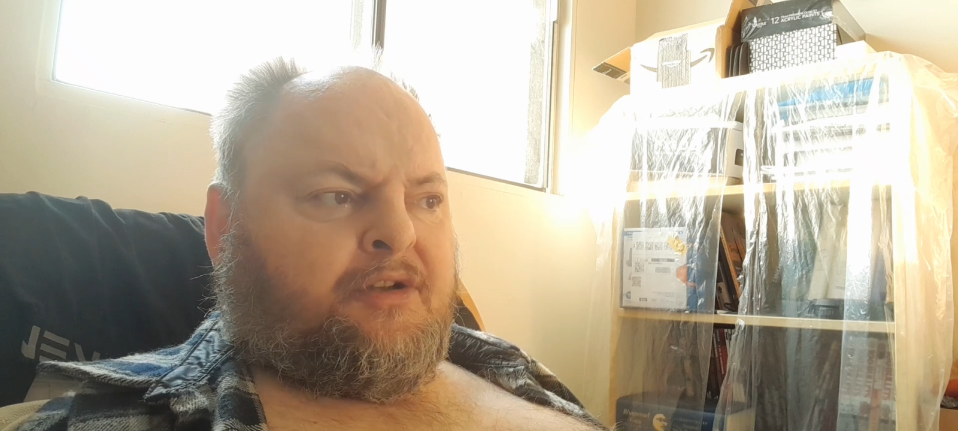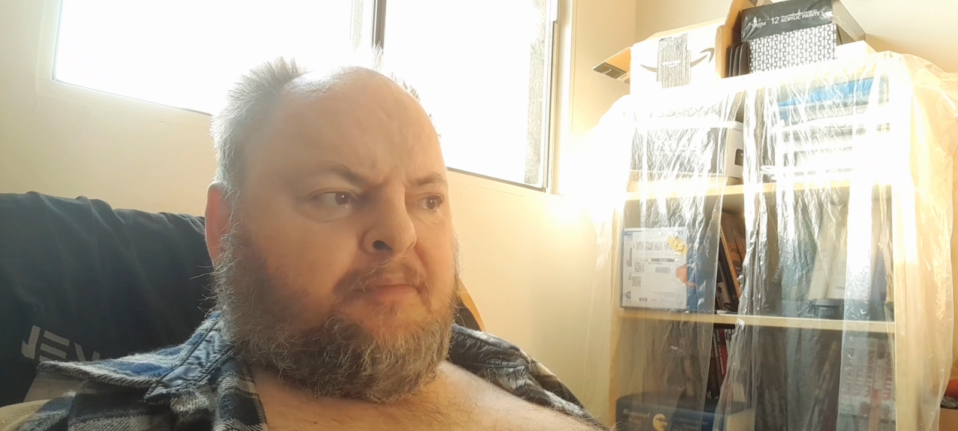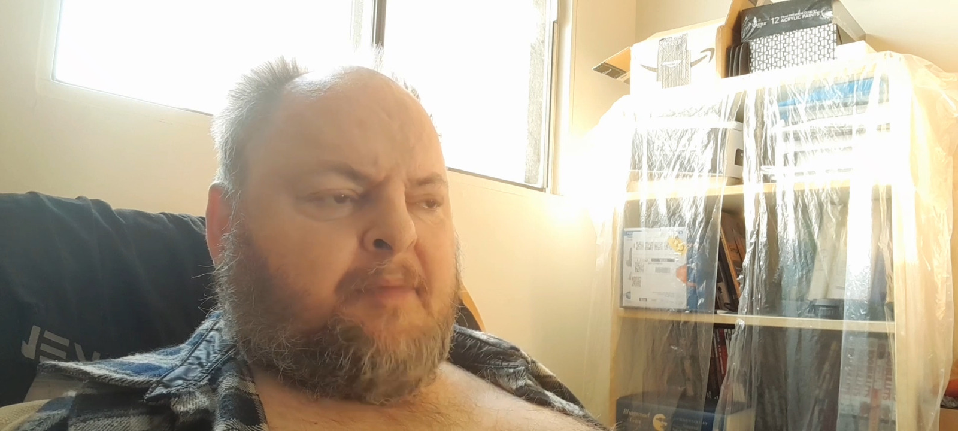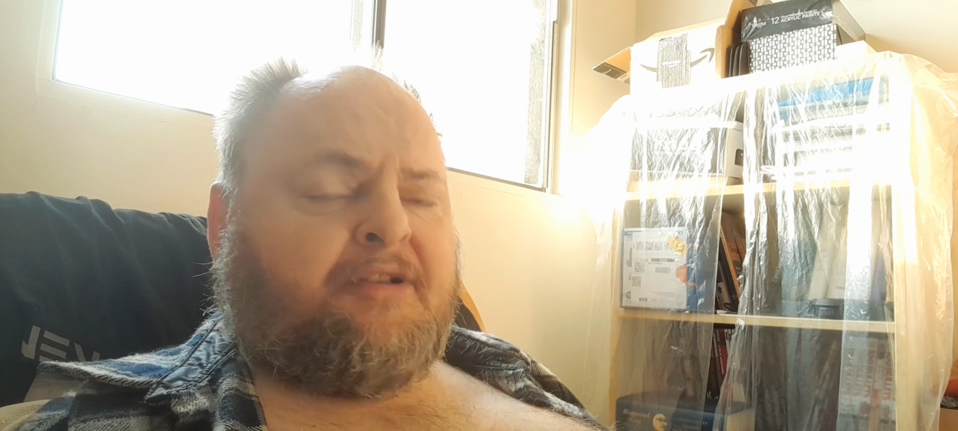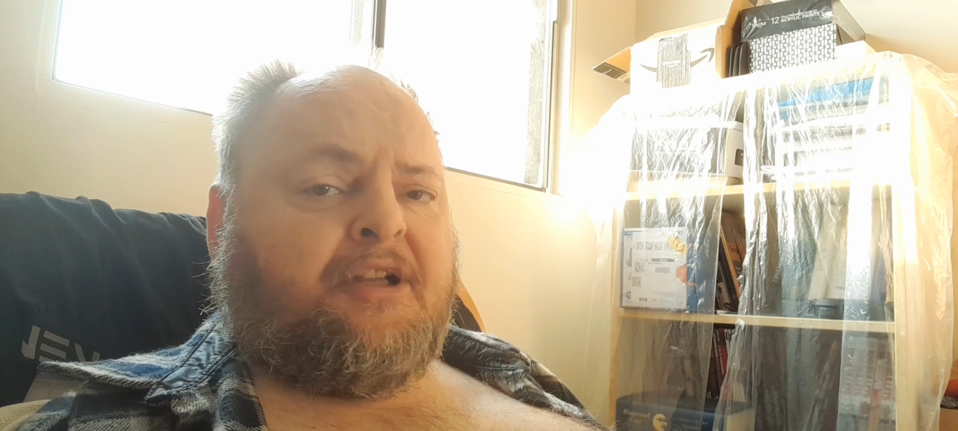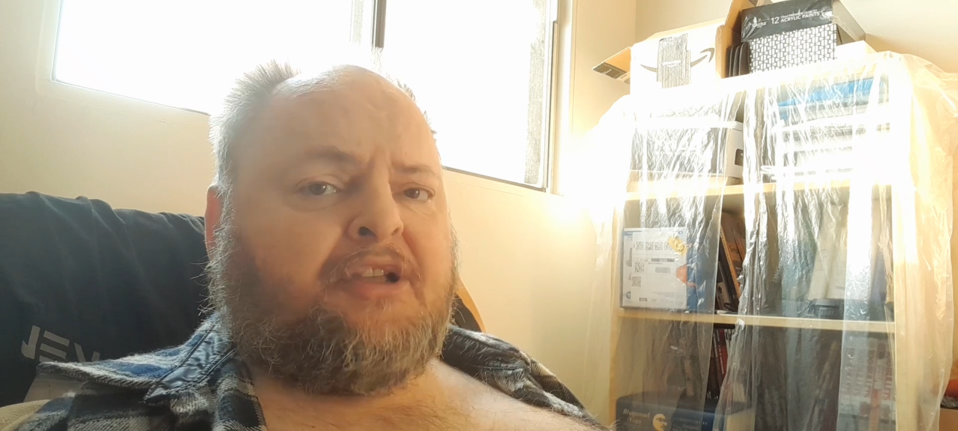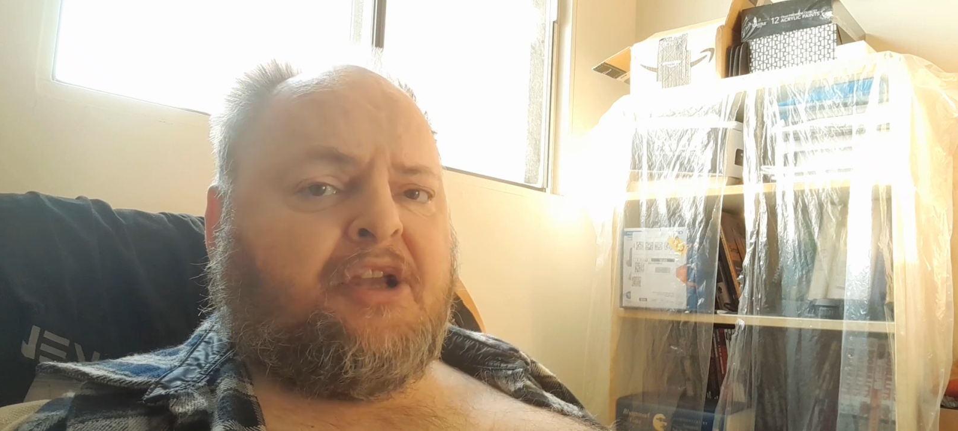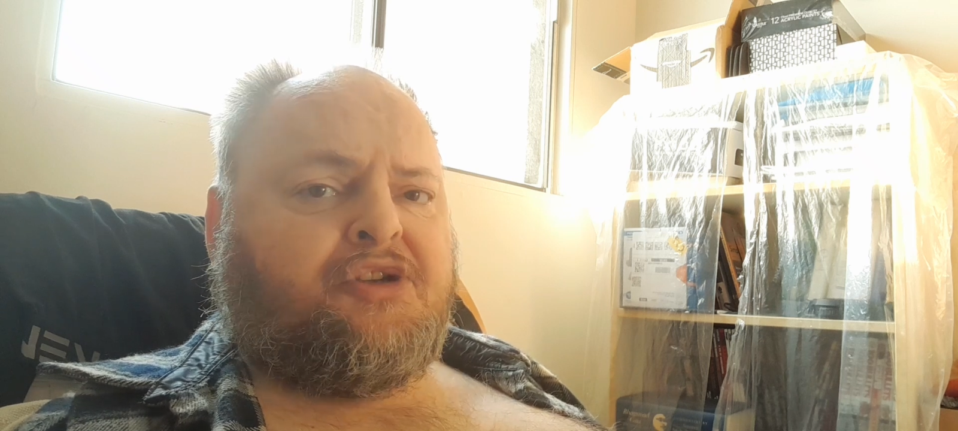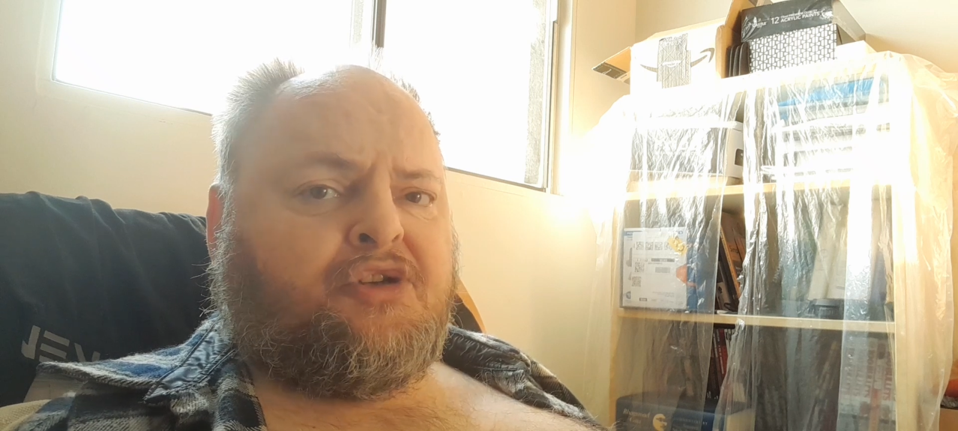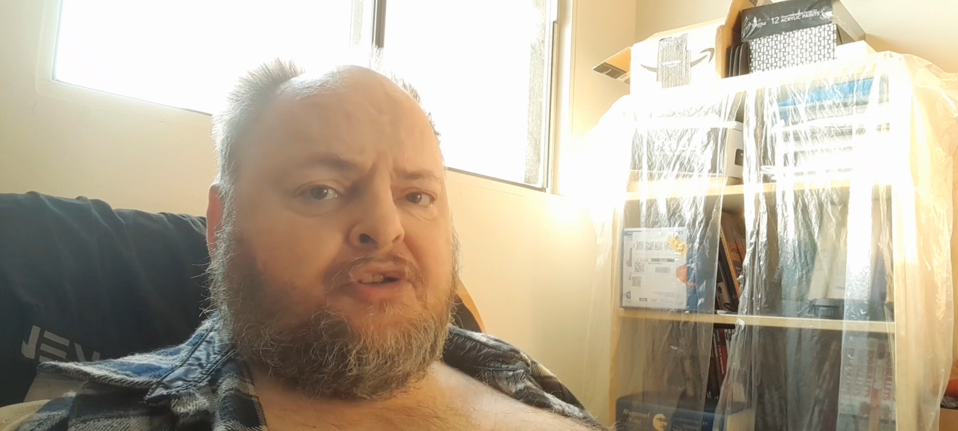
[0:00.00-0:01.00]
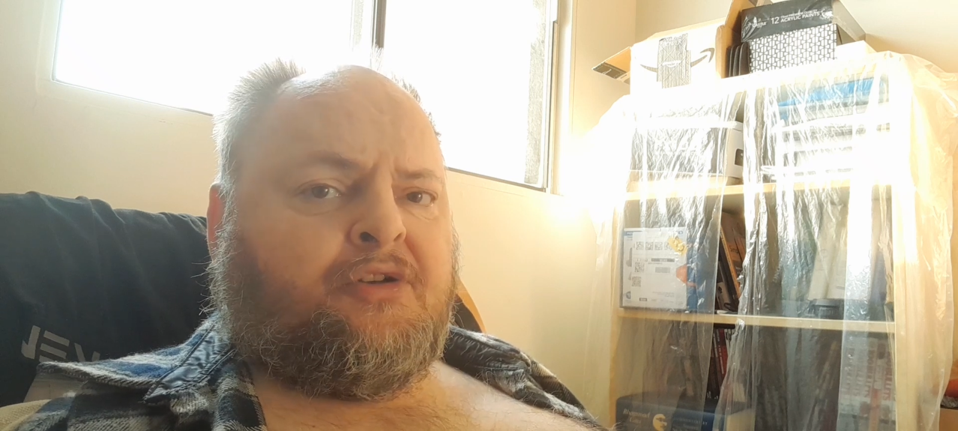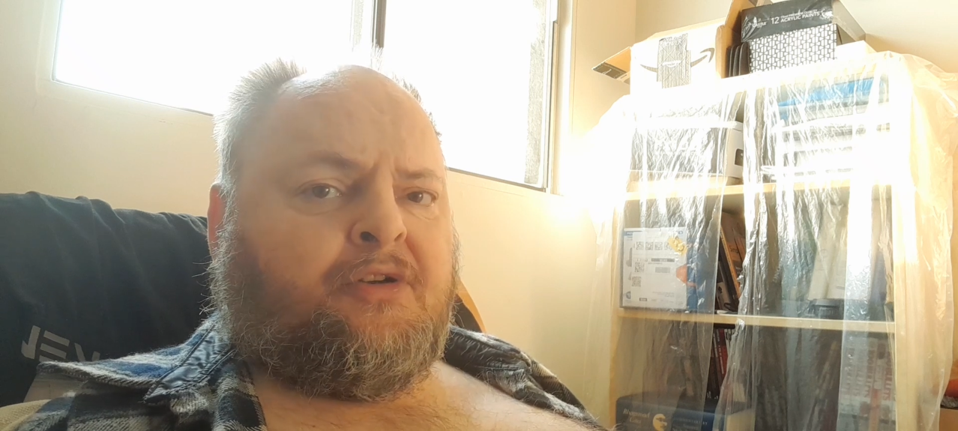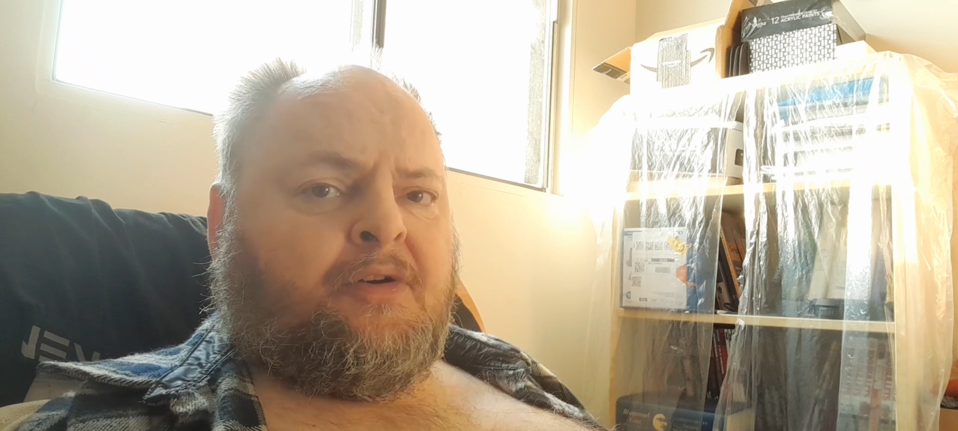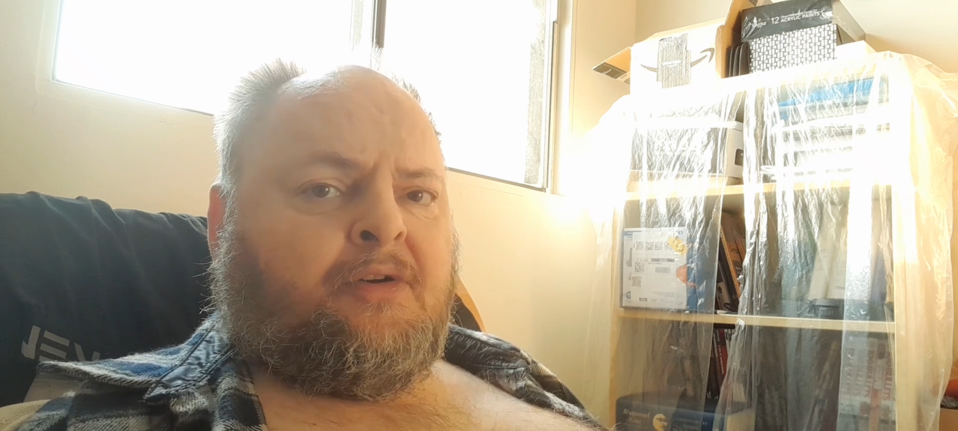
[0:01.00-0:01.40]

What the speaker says: meditation,